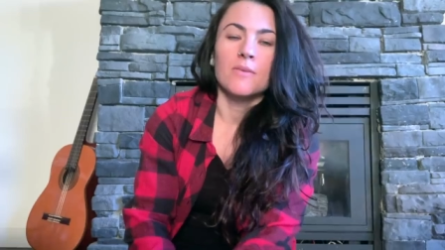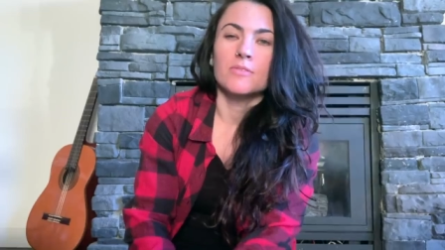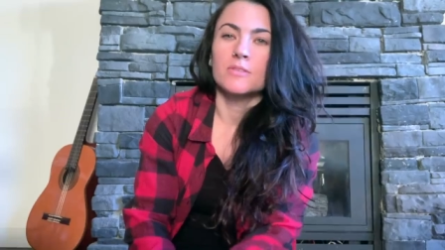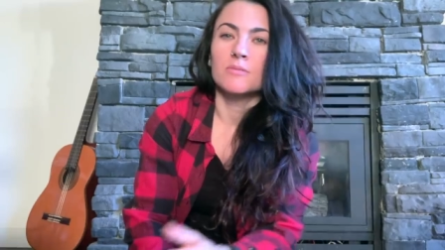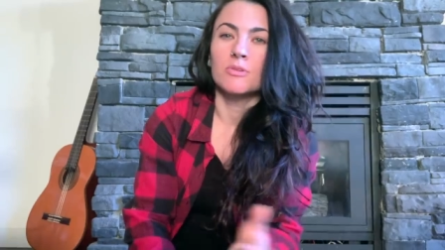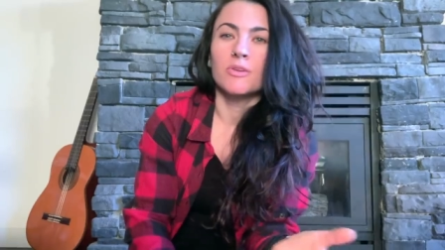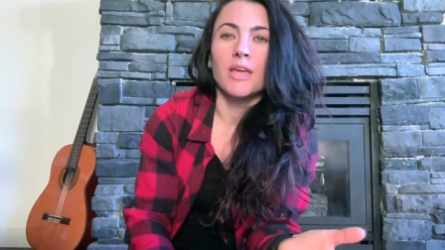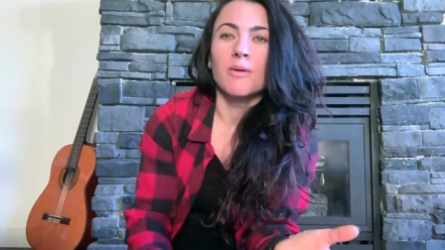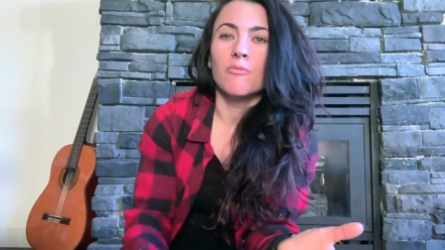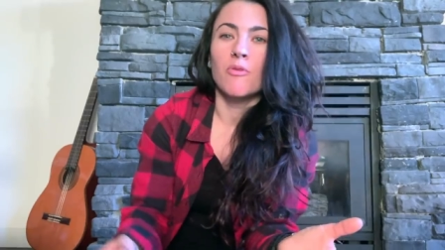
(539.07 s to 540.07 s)
this is what you
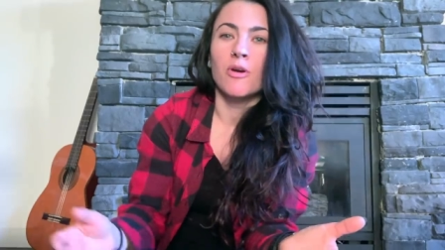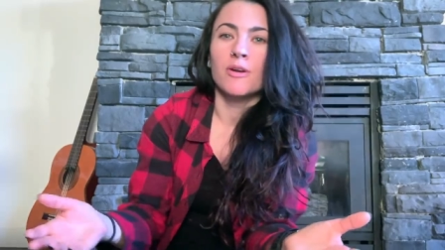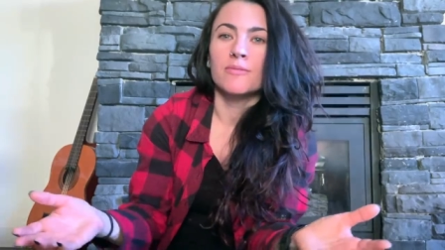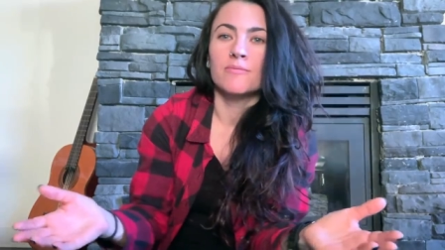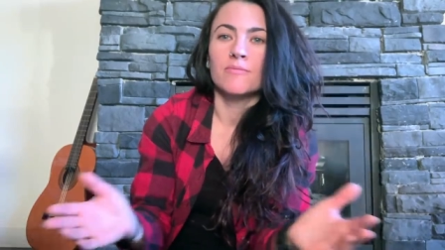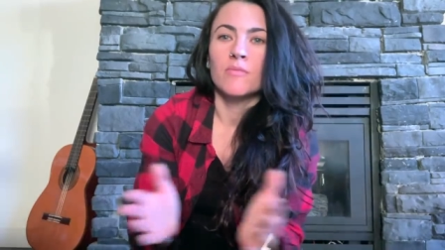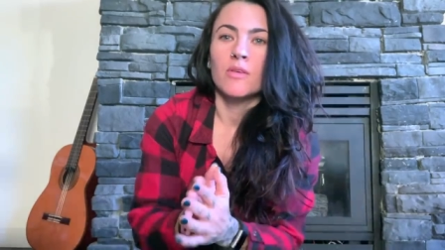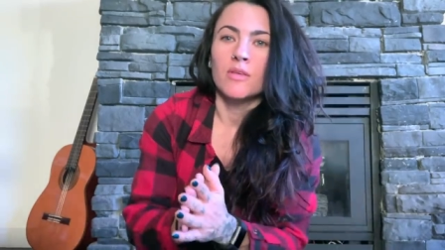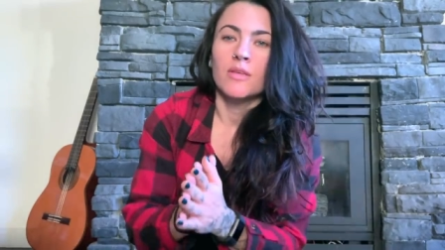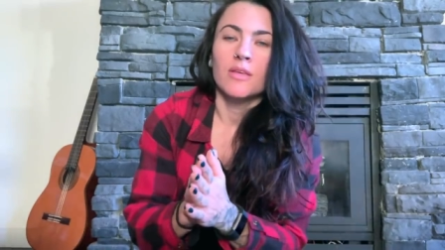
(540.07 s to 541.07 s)
came for.
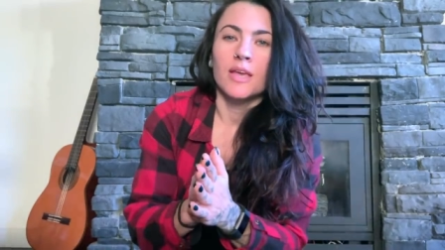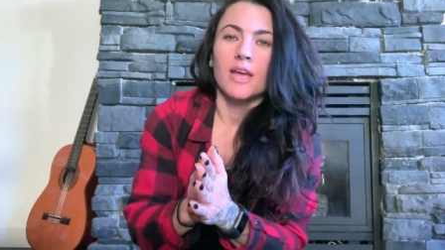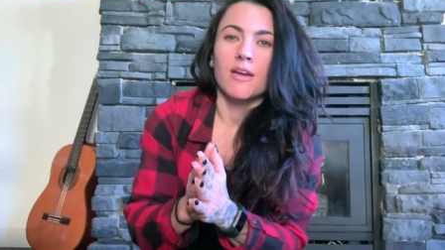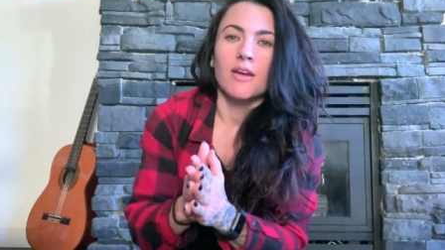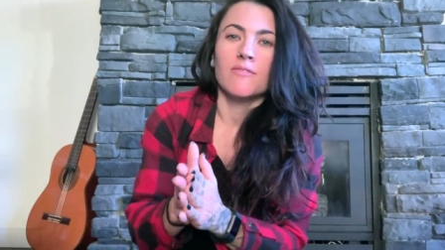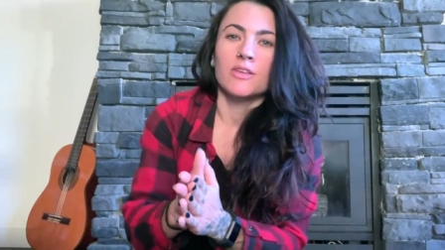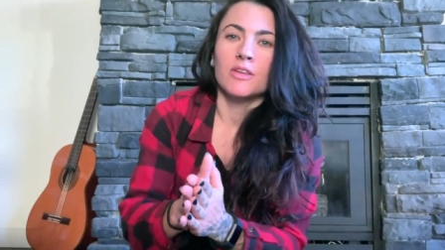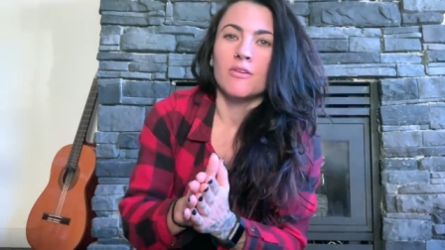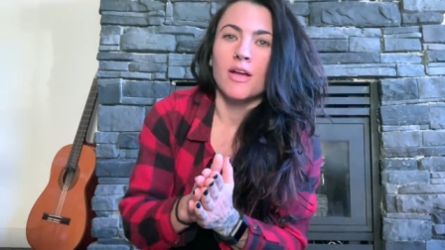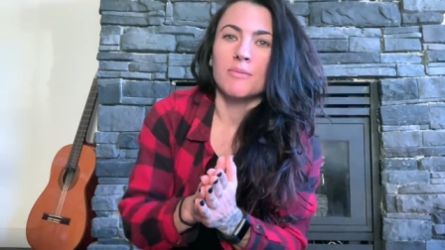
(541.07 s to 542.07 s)
Haircut
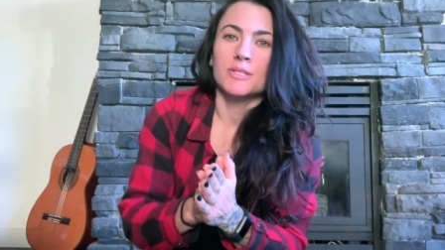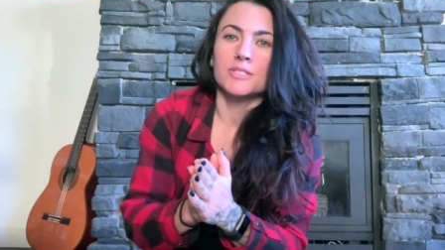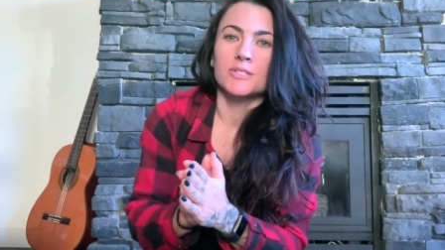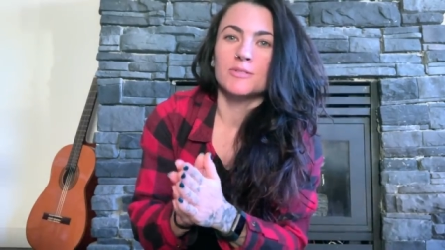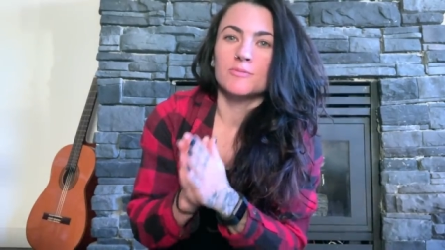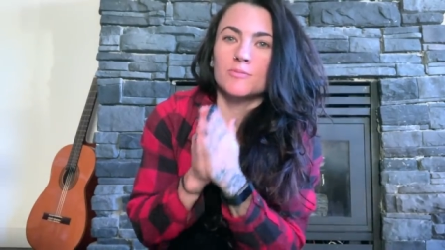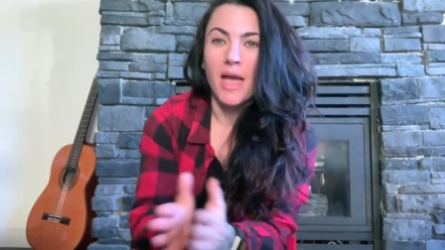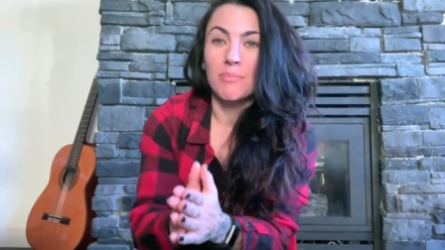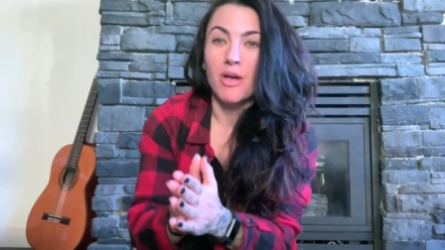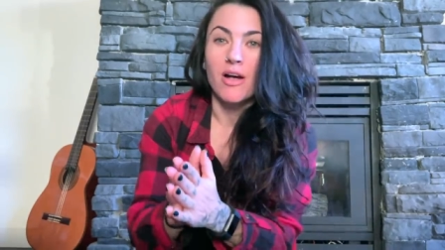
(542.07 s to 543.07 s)
video coming soon.
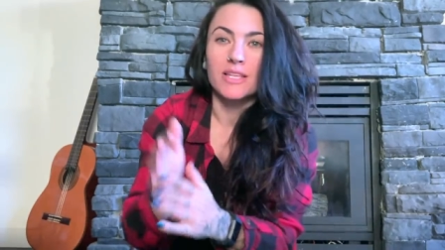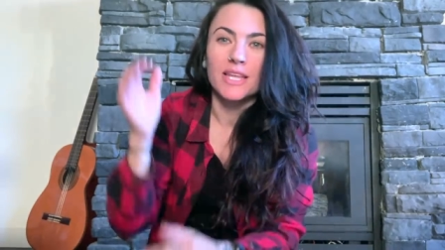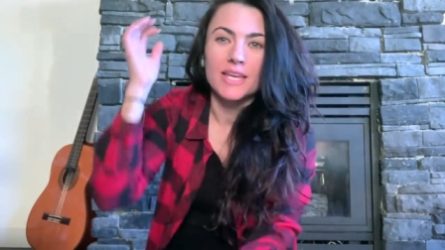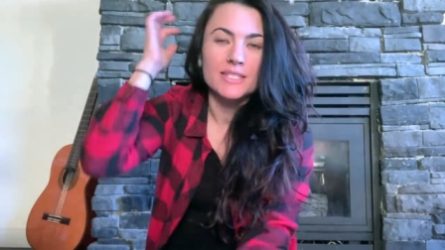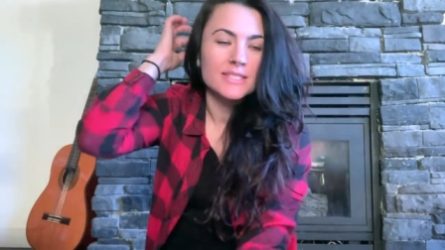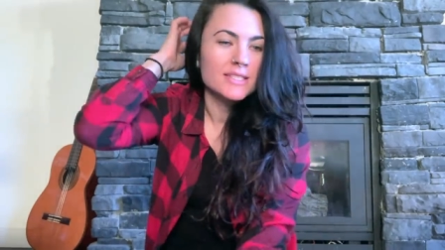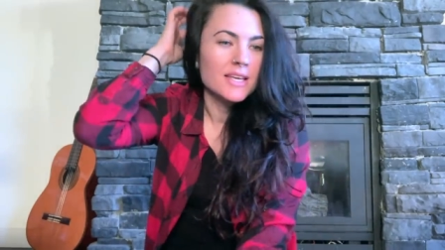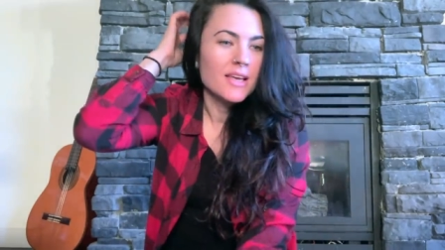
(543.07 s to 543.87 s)
Happy holidays